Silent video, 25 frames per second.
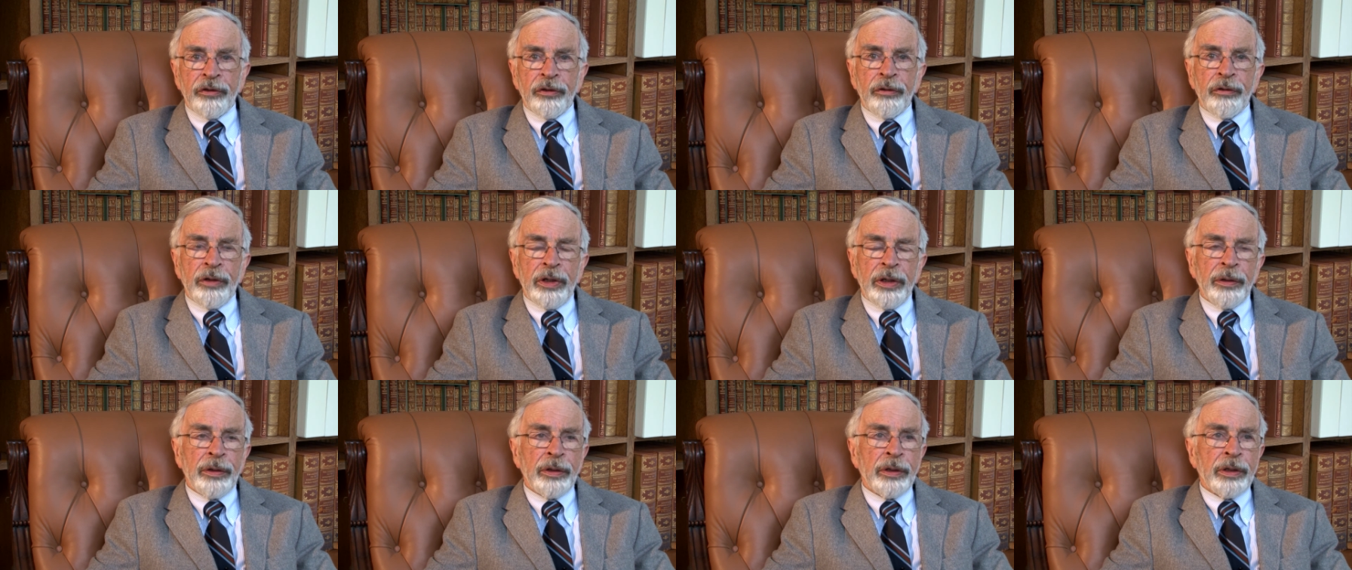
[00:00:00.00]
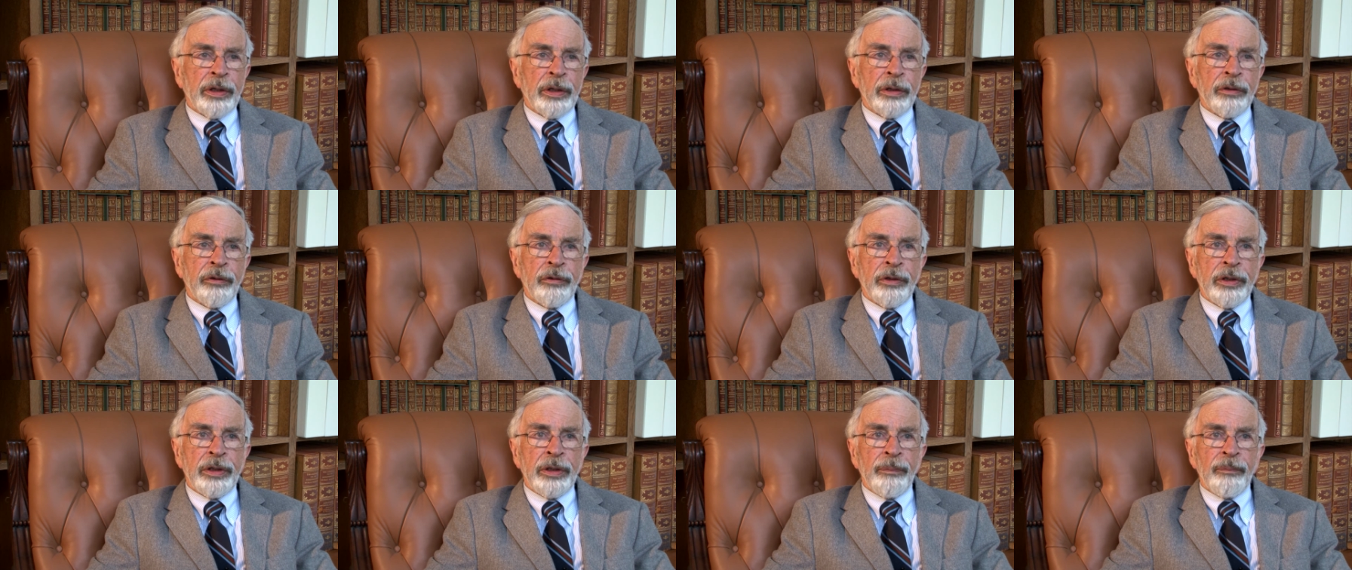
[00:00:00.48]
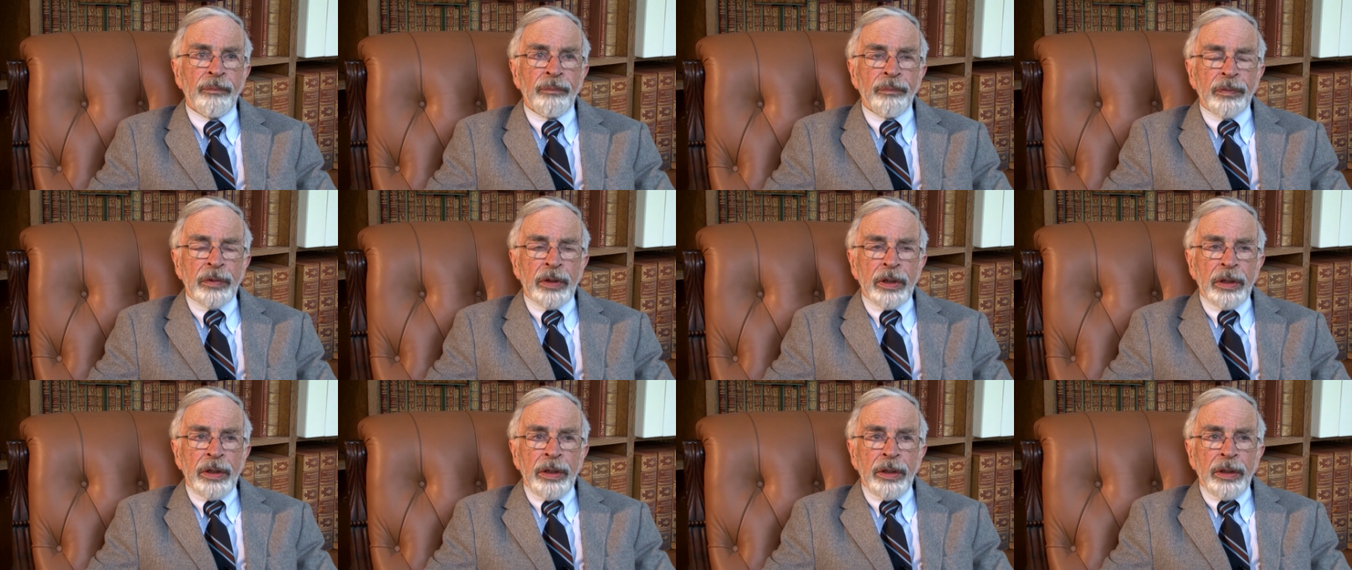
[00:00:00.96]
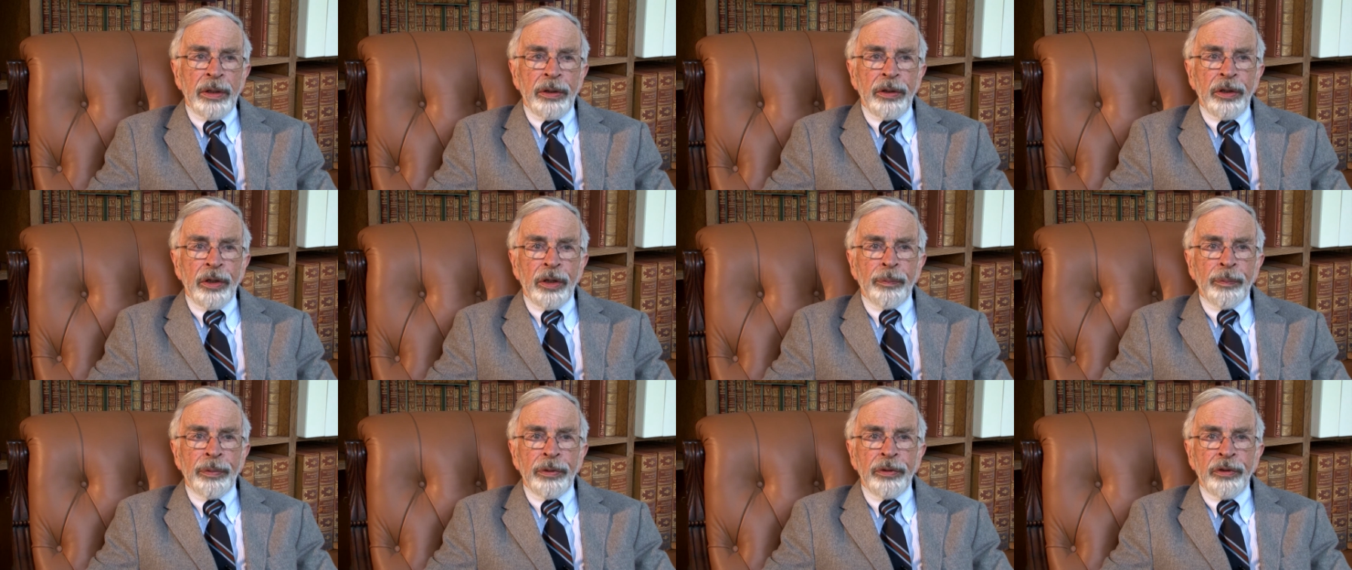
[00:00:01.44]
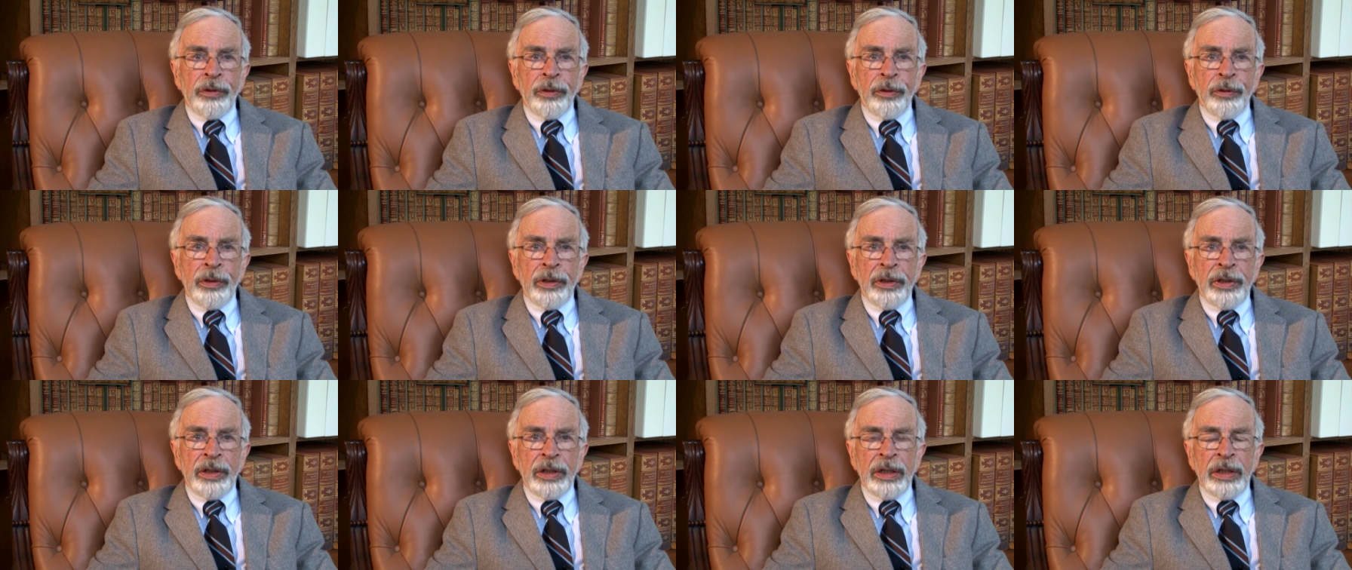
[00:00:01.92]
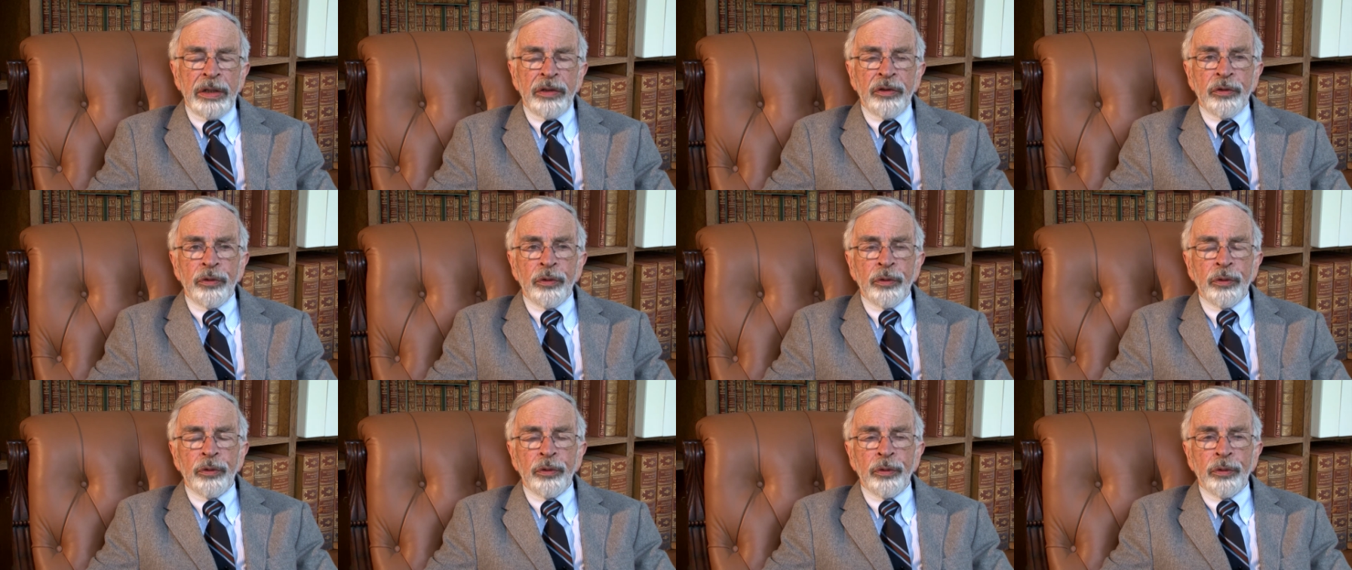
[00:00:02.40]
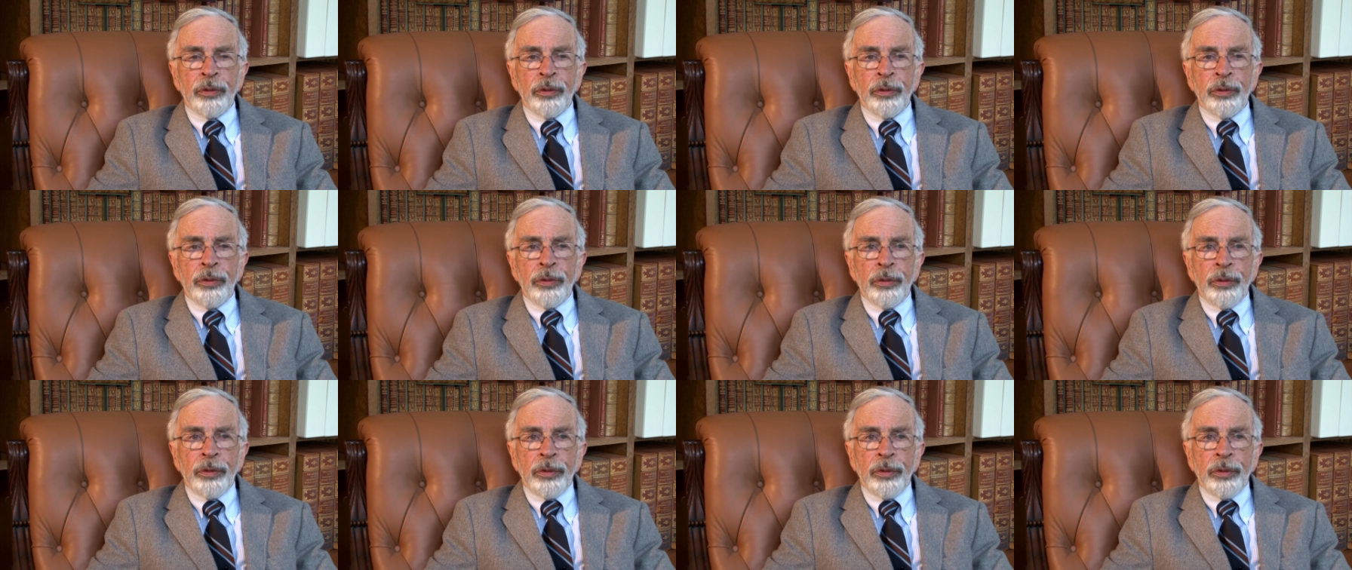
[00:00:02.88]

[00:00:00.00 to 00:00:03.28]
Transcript: around the country the opportunity to